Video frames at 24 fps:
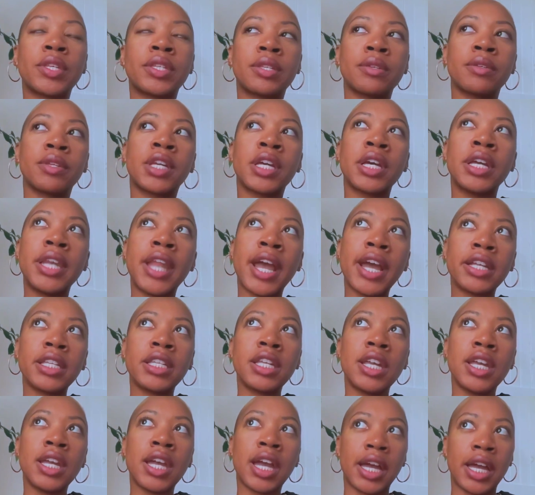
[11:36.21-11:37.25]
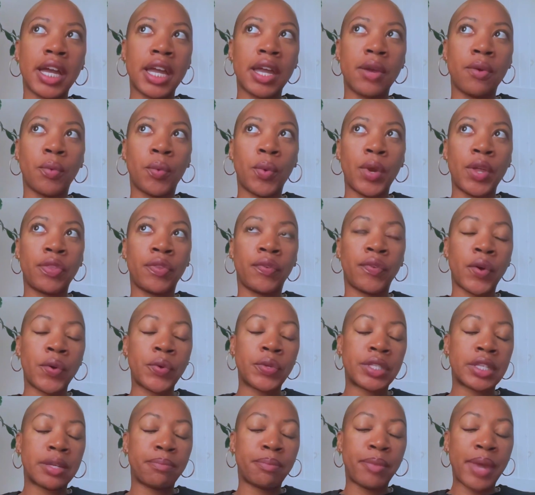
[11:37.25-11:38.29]
was connecting with
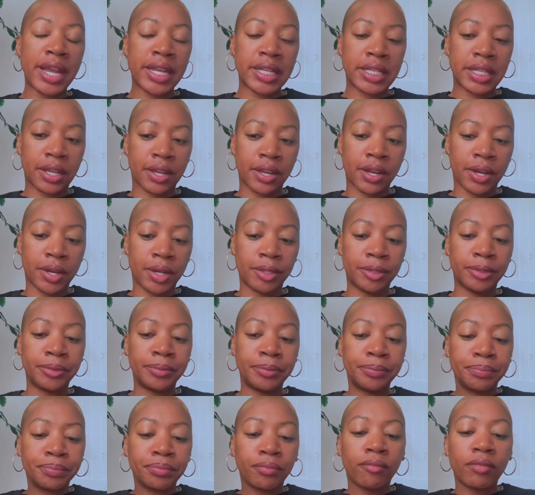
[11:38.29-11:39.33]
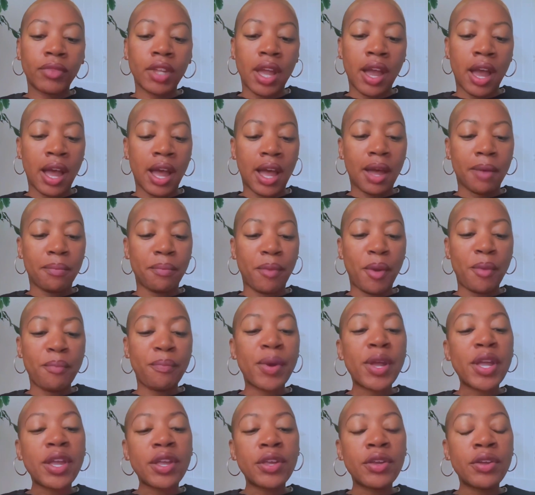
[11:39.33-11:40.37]
folks in Mexico um,
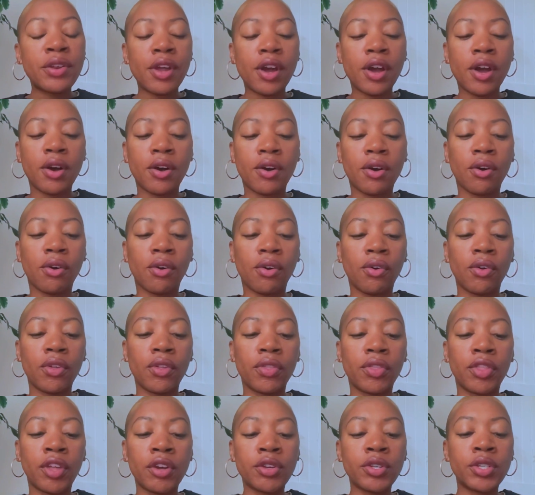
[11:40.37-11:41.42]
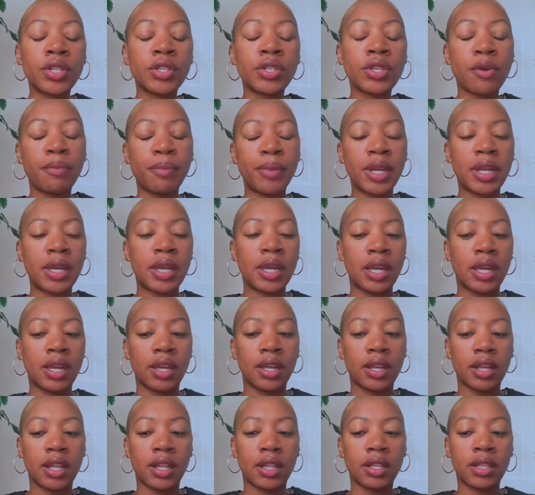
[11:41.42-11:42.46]
but you know, there's just so
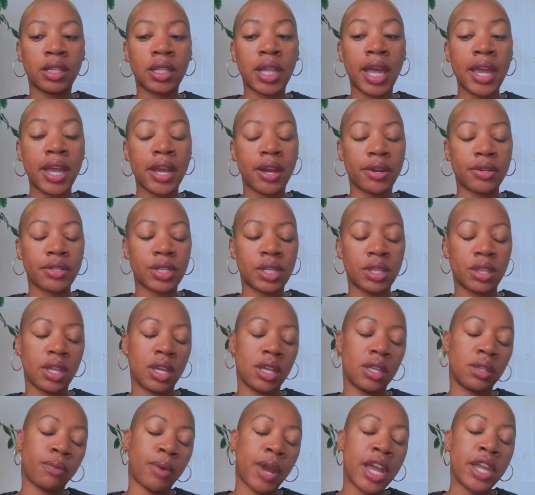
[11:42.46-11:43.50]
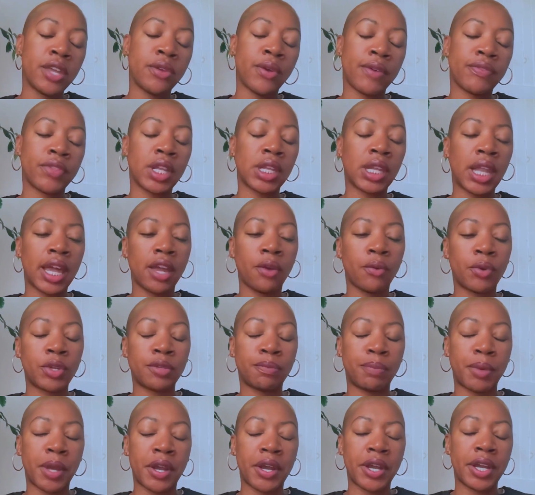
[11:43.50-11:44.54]
many layers and things, right? You have the
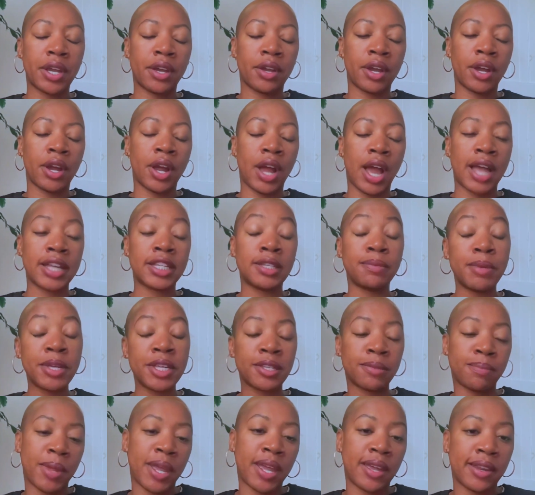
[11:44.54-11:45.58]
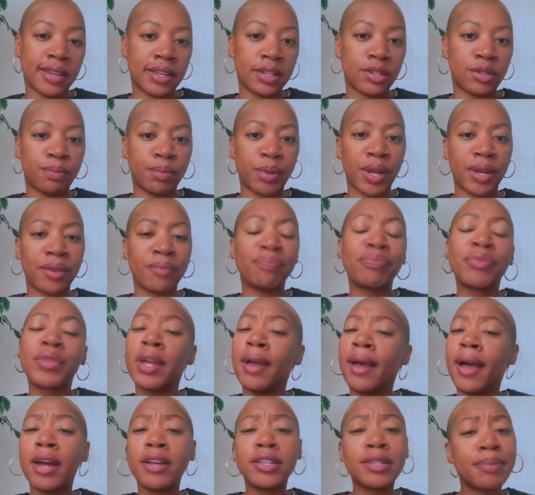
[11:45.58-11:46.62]
language barrier. I speak Spanish, but
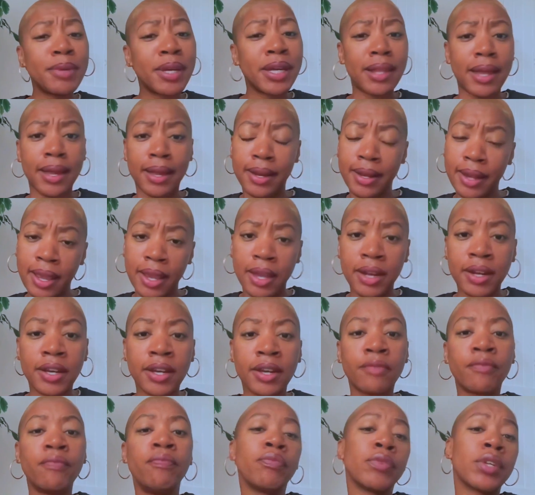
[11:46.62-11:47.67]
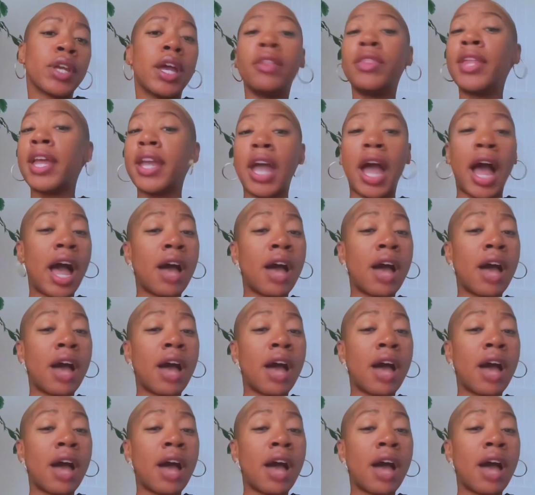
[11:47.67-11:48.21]
I don't speak like a native, and they yeah.